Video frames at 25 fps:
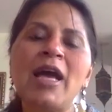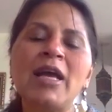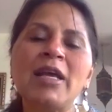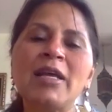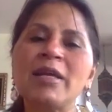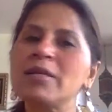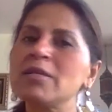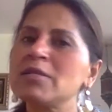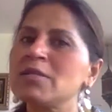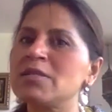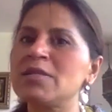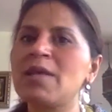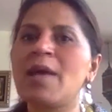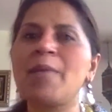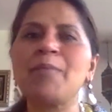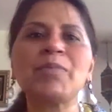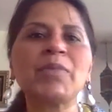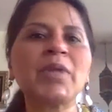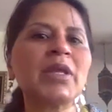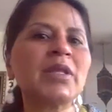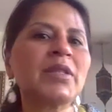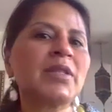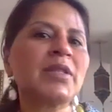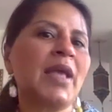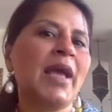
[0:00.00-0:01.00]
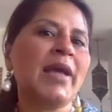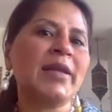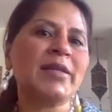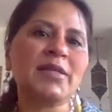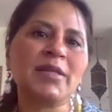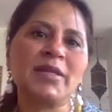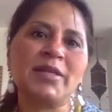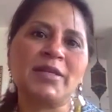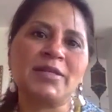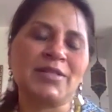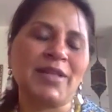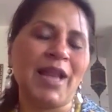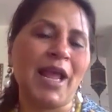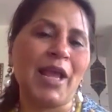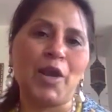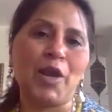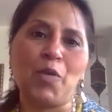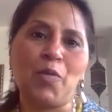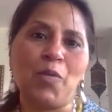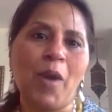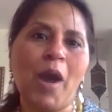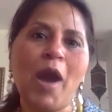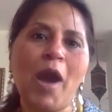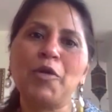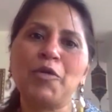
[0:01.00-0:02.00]
is something that is like a
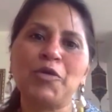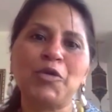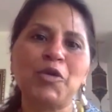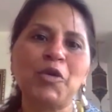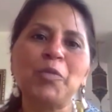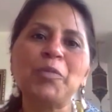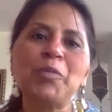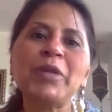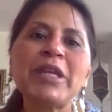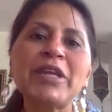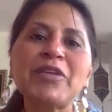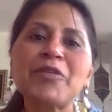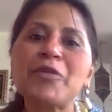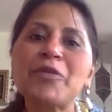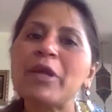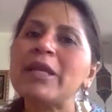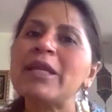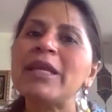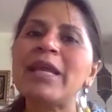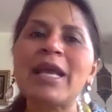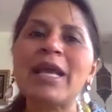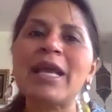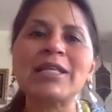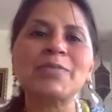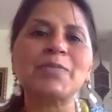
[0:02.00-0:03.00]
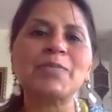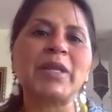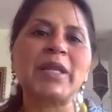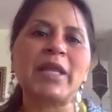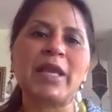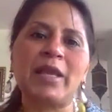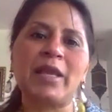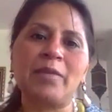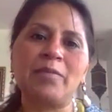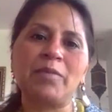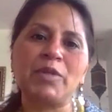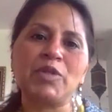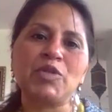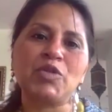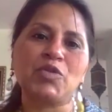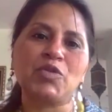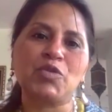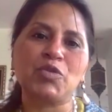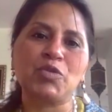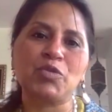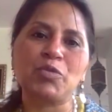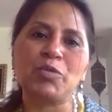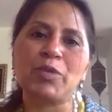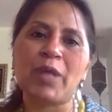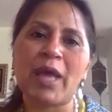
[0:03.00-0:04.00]
wow. Nobody really has been able to
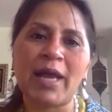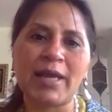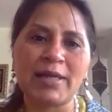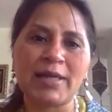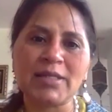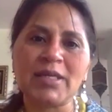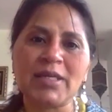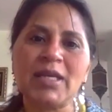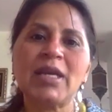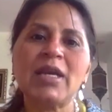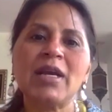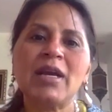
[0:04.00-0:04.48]
do that.